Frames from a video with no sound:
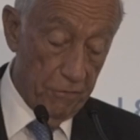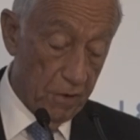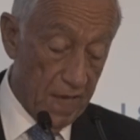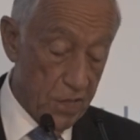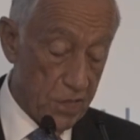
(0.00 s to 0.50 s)

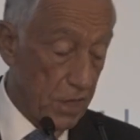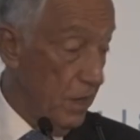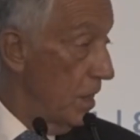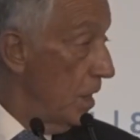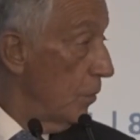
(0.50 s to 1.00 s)

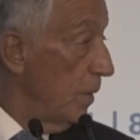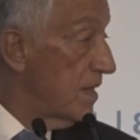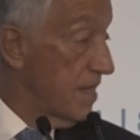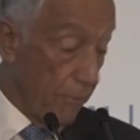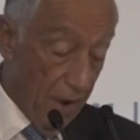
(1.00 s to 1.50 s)
vocation
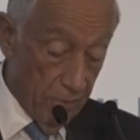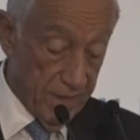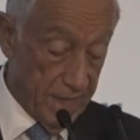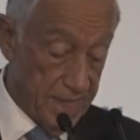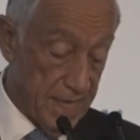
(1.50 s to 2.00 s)
with
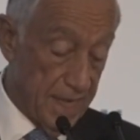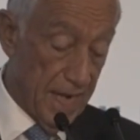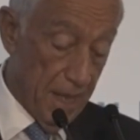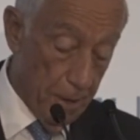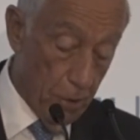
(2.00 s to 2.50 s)
surroundings and
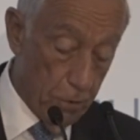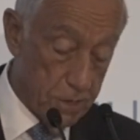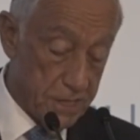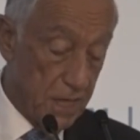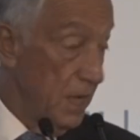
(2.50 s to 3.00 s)

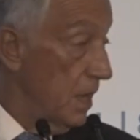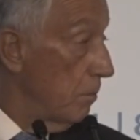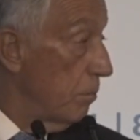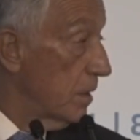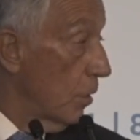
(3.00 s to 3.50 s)
neighborhoods,
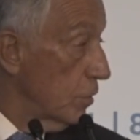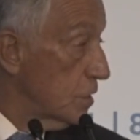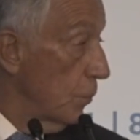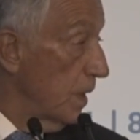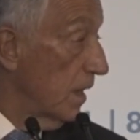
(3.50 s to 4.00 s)
but
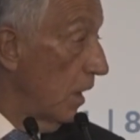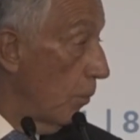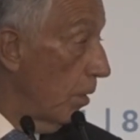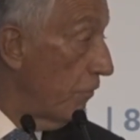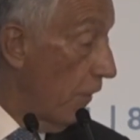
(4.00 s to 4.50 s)
also with
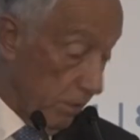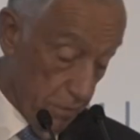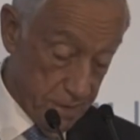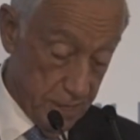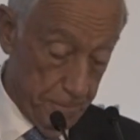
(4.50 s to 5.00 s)
global
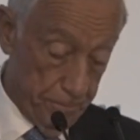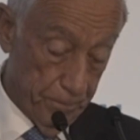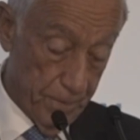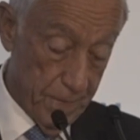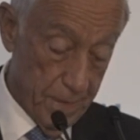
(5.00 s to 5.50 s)
focus.
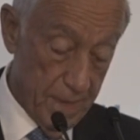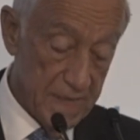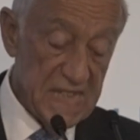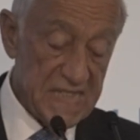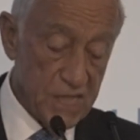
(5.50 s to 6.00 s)

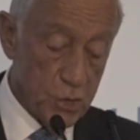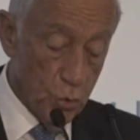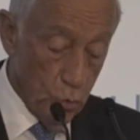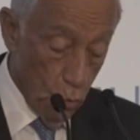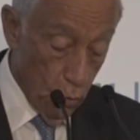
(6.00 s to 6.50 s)
This is
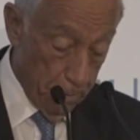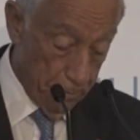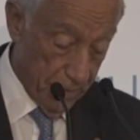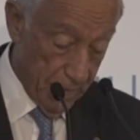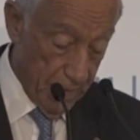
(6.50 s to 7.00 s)
true
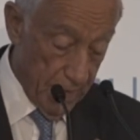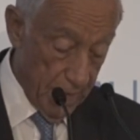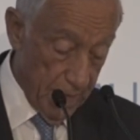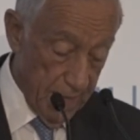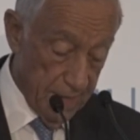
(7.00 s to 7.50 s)

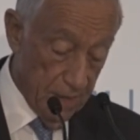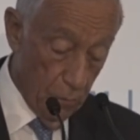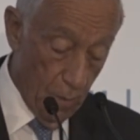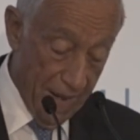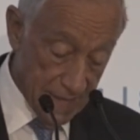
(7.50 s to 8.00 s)
in the
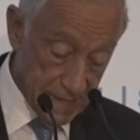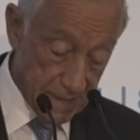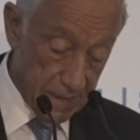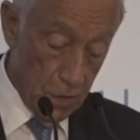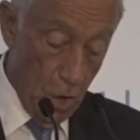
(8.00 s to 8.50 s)

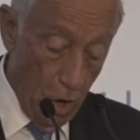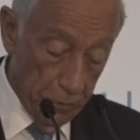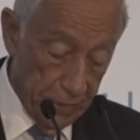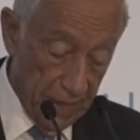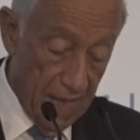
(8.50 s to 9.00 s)
western,
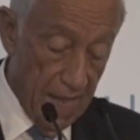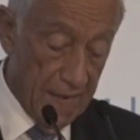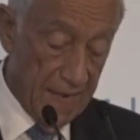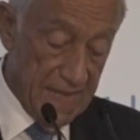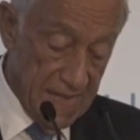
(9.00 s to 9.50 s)
northern,
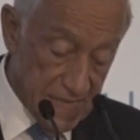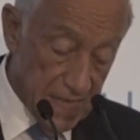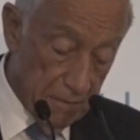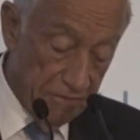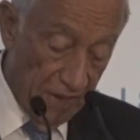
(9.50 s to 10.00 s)
and
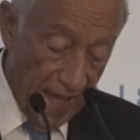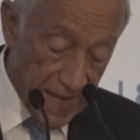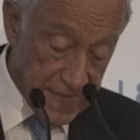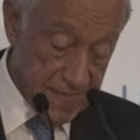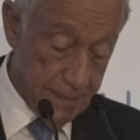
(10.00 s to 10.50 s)
eastern
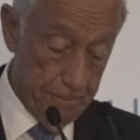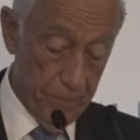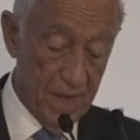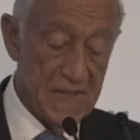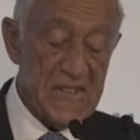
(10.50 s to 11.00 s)
flanks,
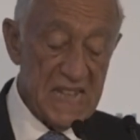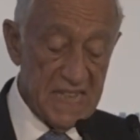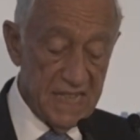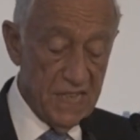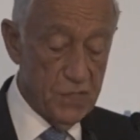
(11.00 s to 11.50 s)
as
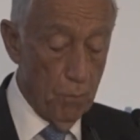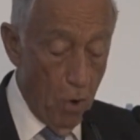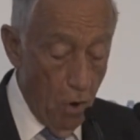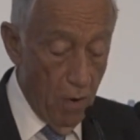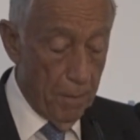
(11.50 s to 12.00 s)
it is
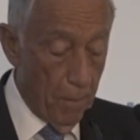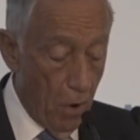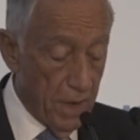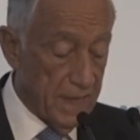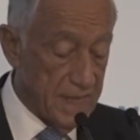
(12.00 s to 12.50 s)
more and
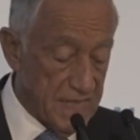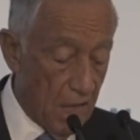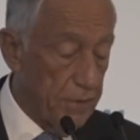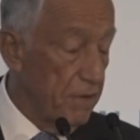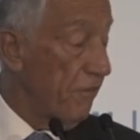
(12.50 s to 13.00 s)
more in the
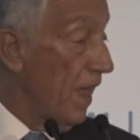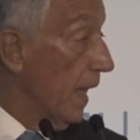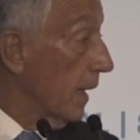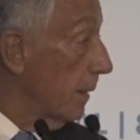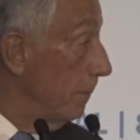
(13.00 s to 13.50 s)
southern flank.